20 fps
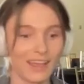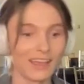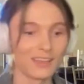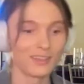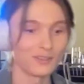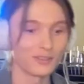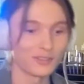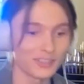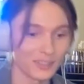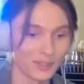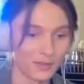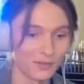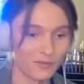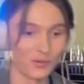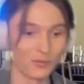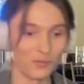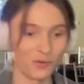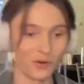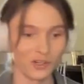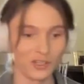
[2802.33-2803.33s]
hate yourself,
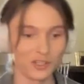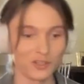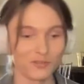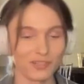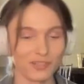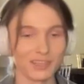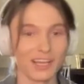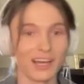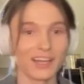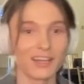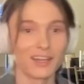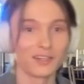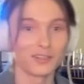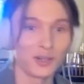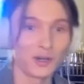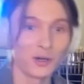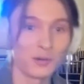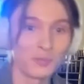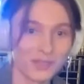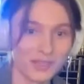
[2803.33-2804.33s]
the more you rely on
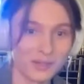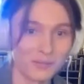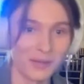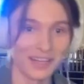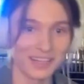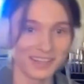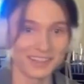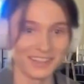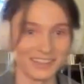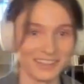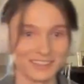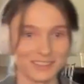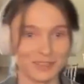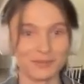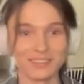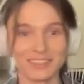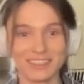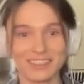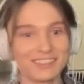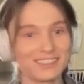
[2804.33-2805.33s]
coping
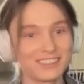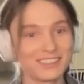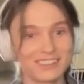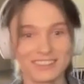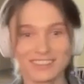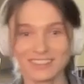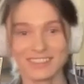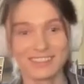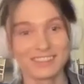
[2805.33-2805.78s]
mechanisms. And it's this